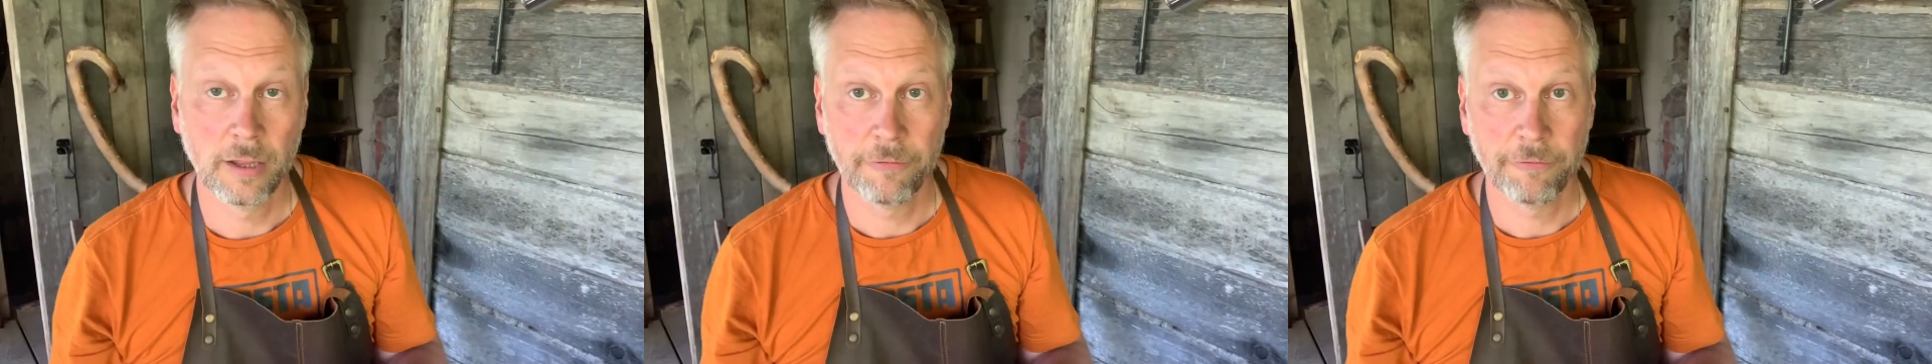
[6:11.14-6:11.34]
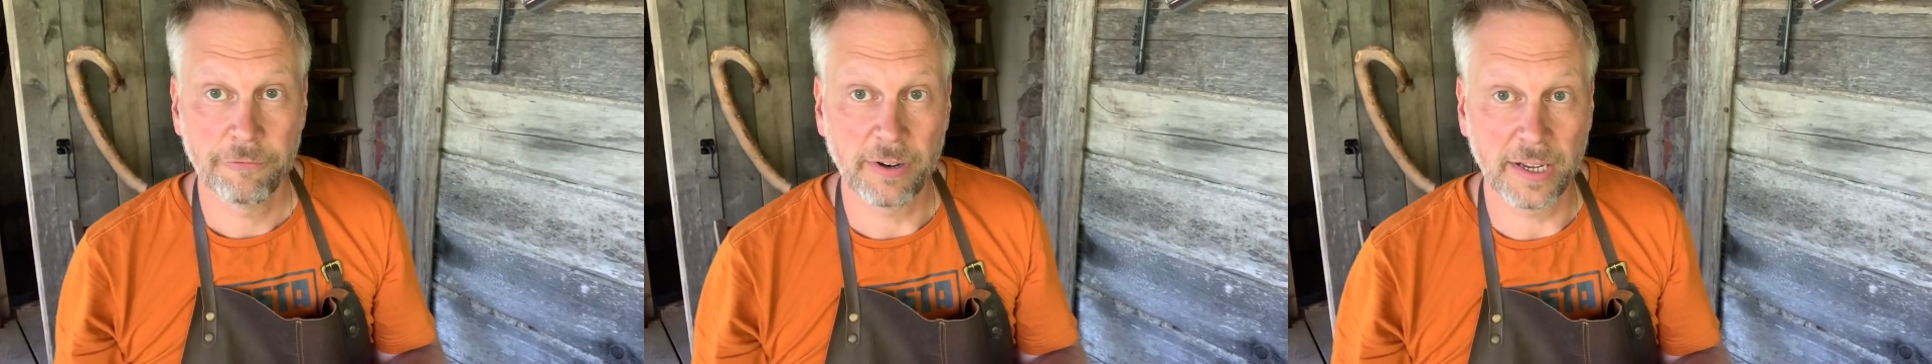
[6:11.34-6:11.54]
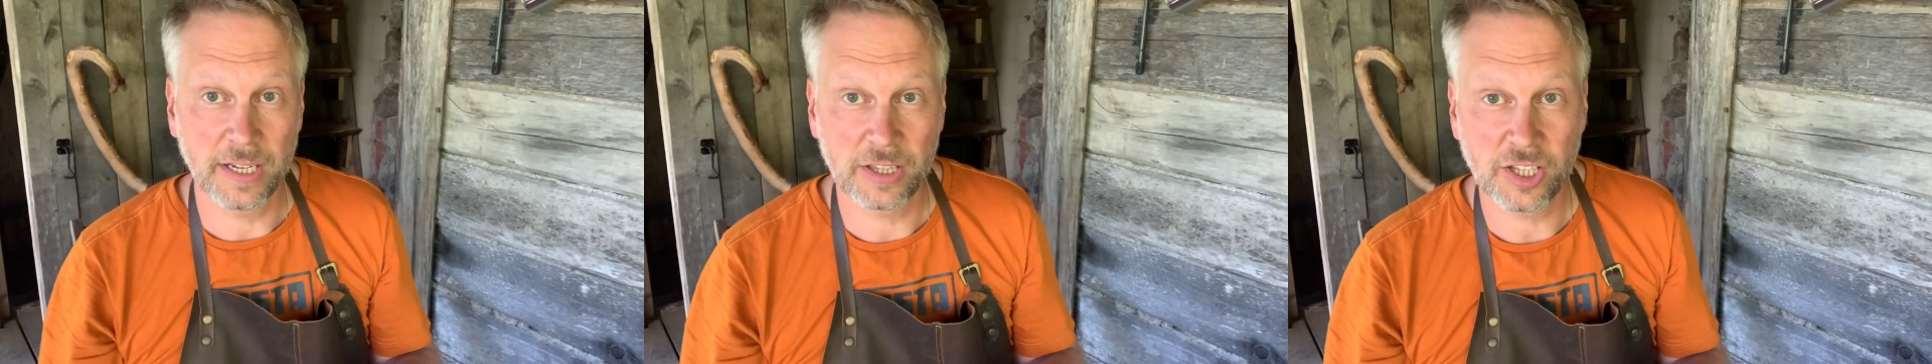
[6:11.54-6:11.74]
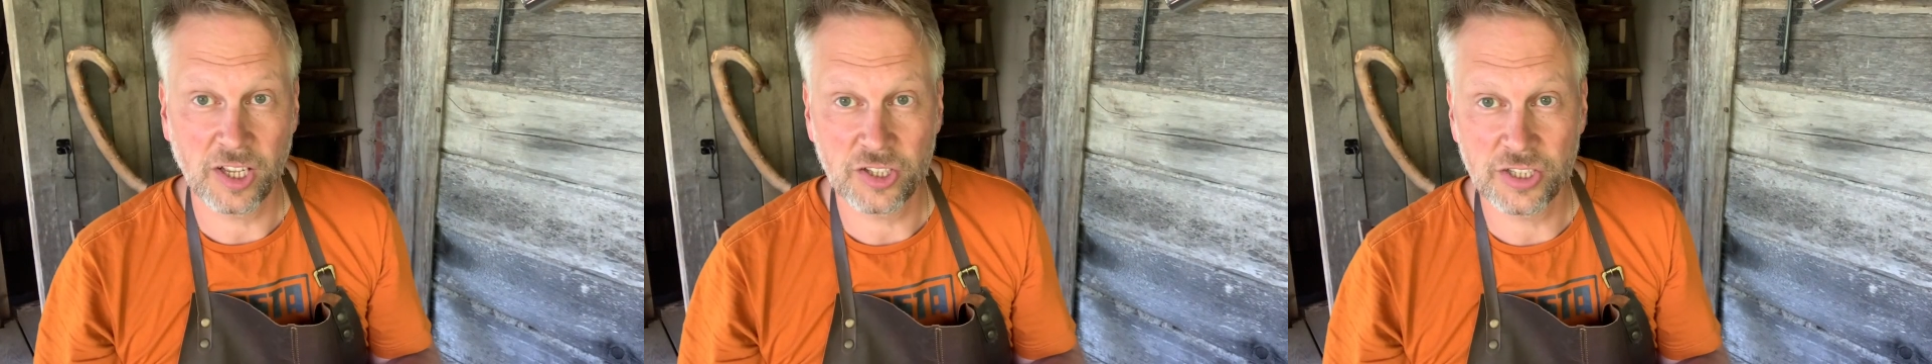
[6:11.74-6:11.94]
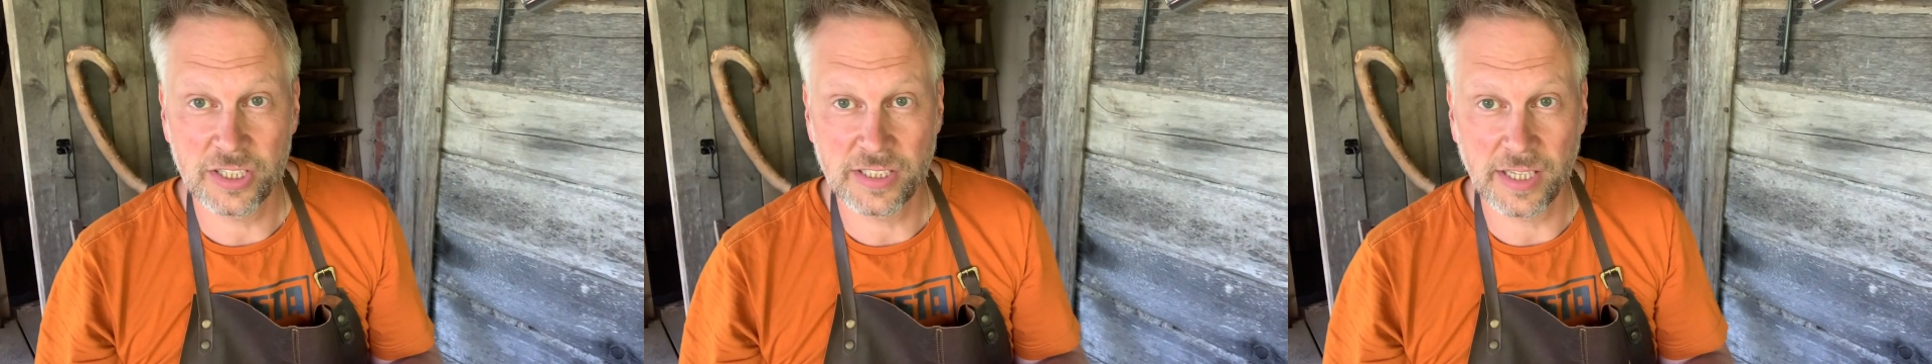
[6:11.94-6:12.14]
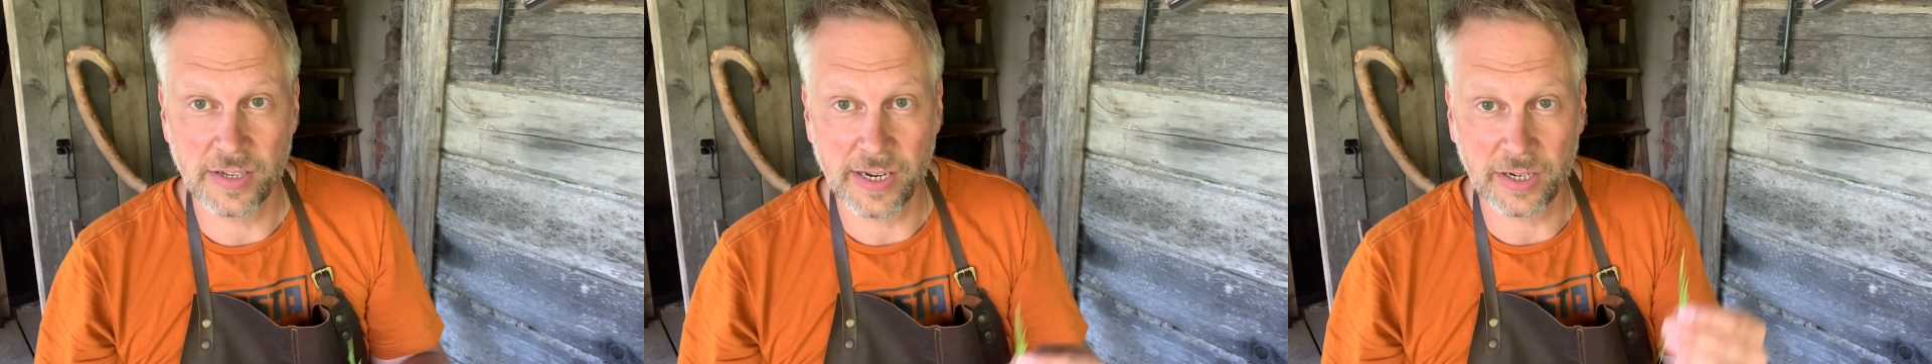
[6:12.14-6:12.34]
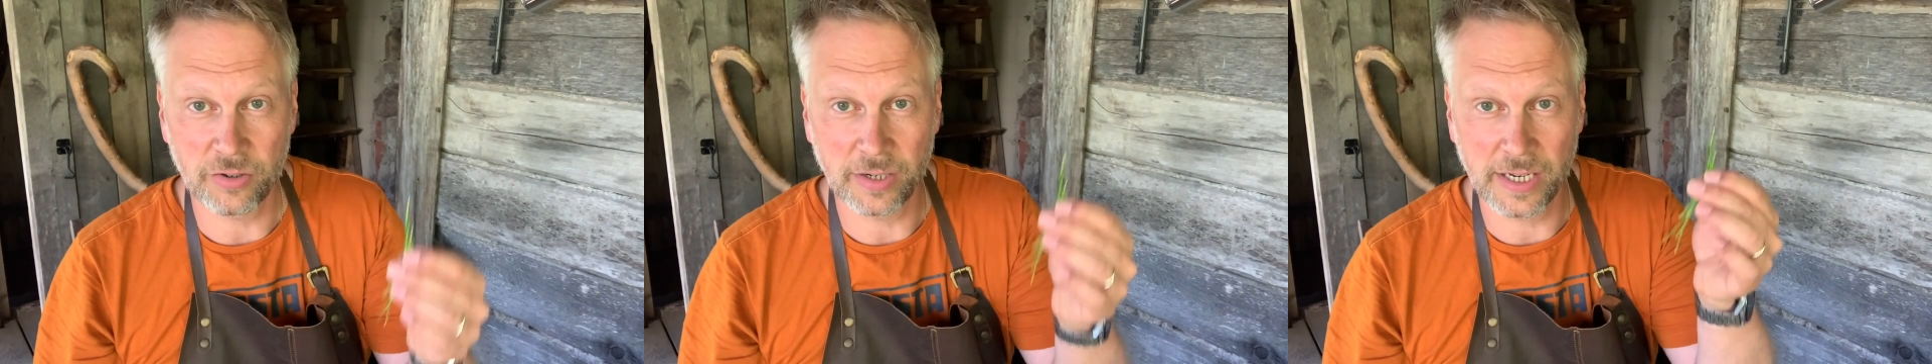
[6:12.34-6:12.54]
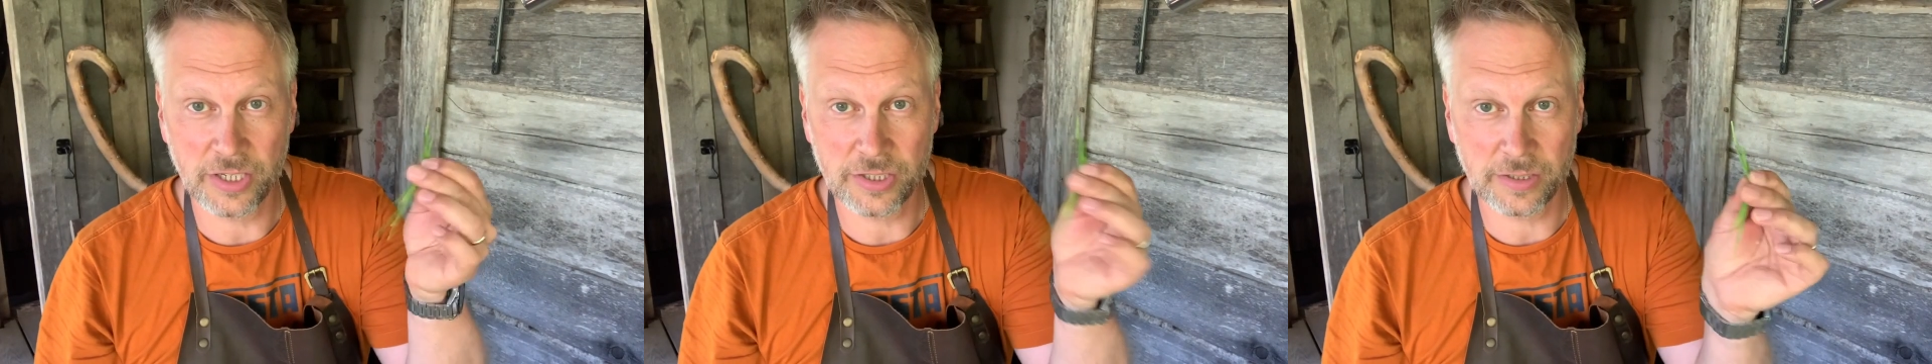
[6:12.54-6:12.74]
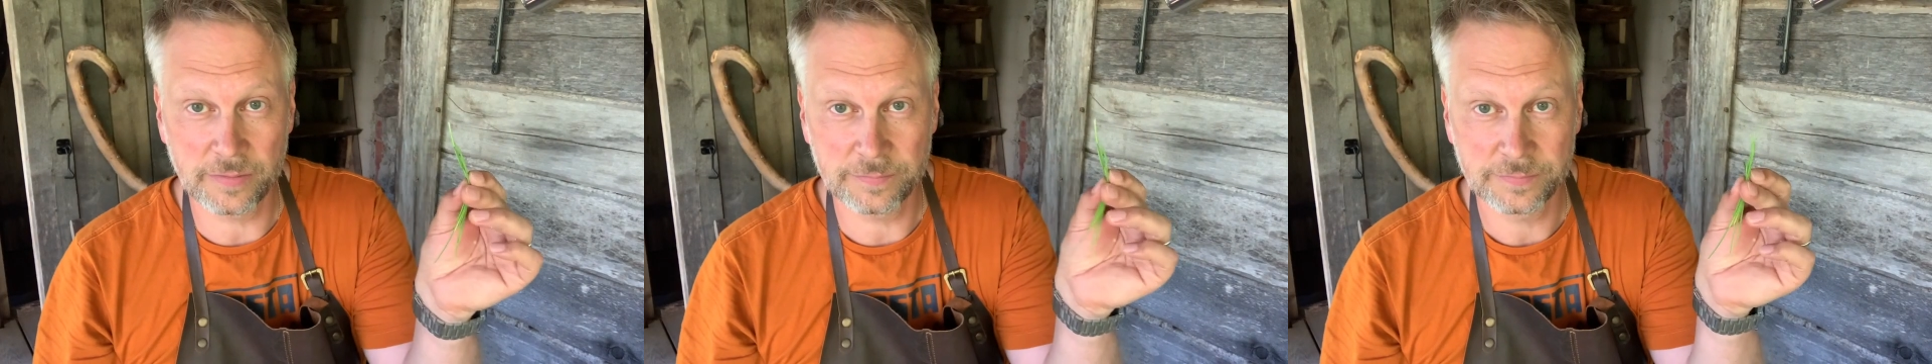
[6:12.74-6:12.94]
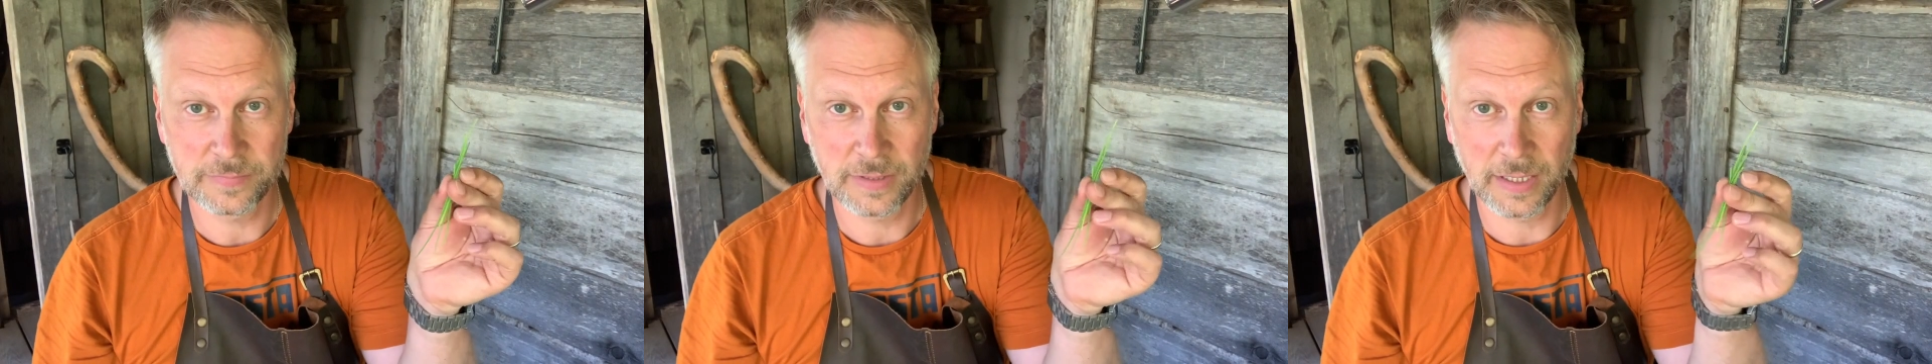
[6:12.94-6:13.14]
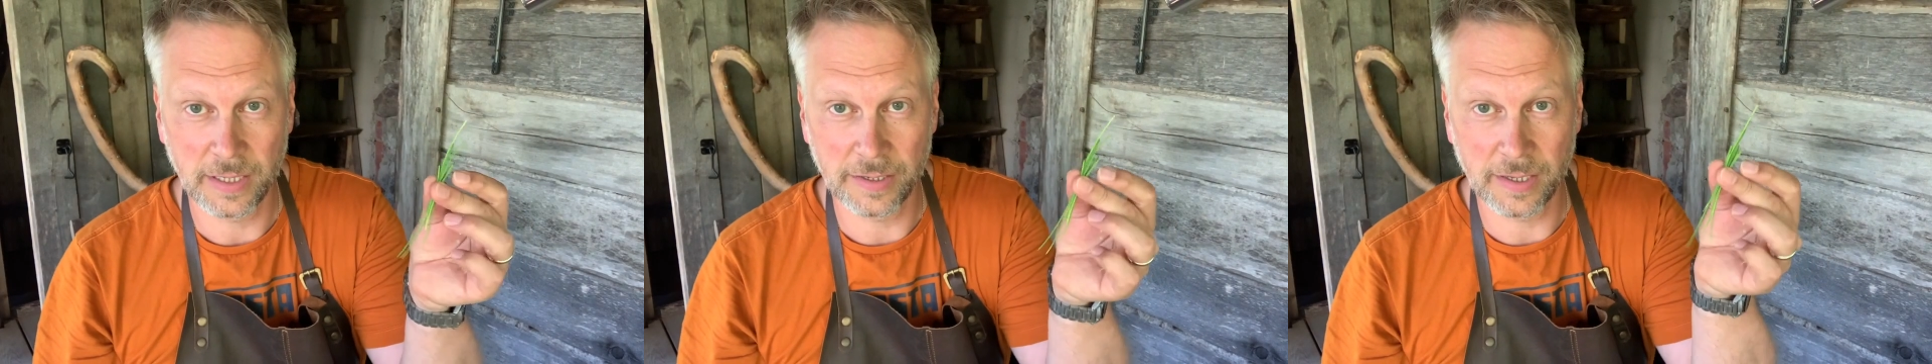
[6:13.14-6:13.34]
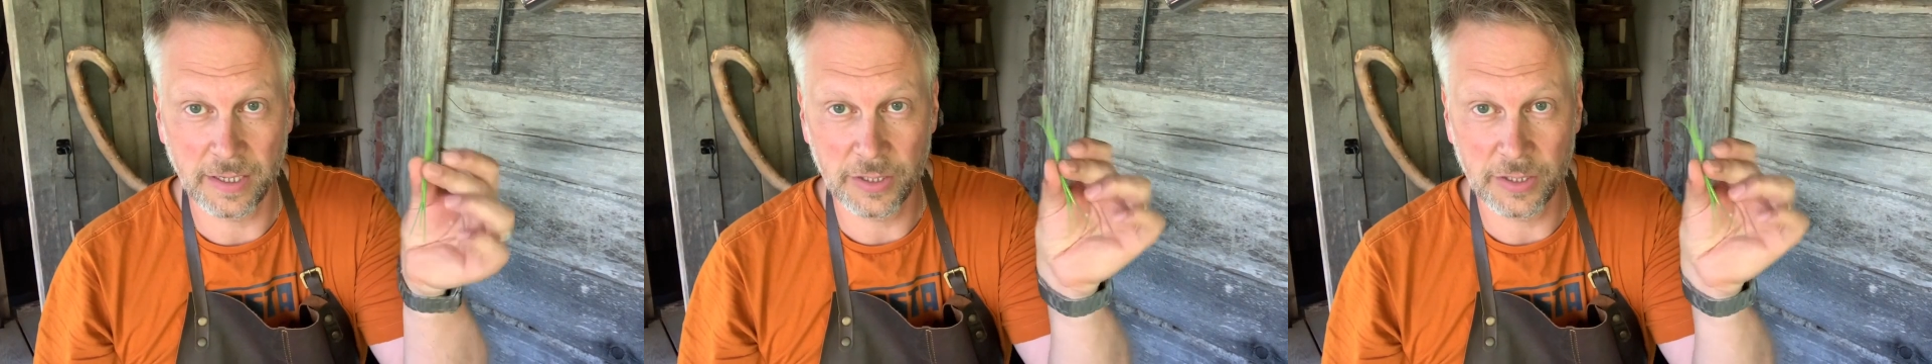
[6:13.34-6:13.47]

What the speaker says: Final touch is the decoration, and I